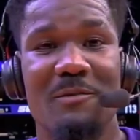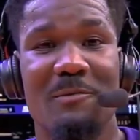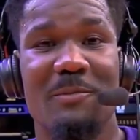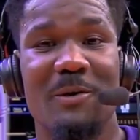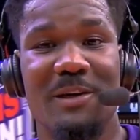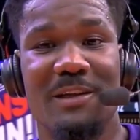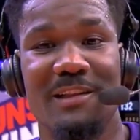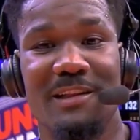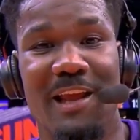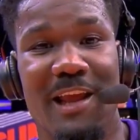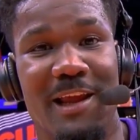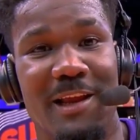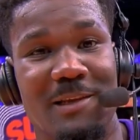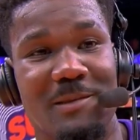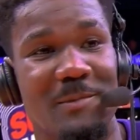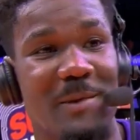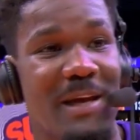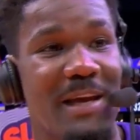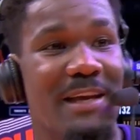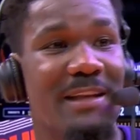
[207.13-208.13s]
have a book of things,
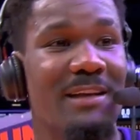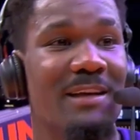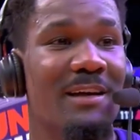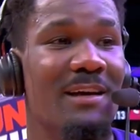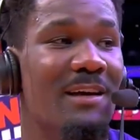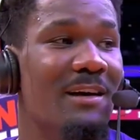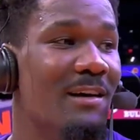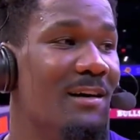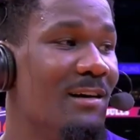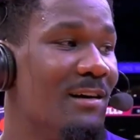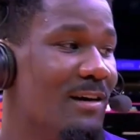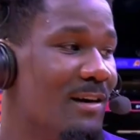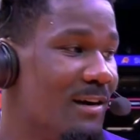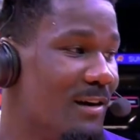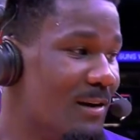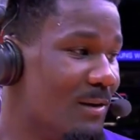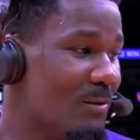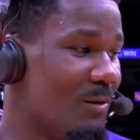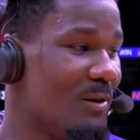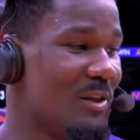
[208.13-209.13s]
man.
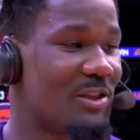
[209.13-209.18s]
We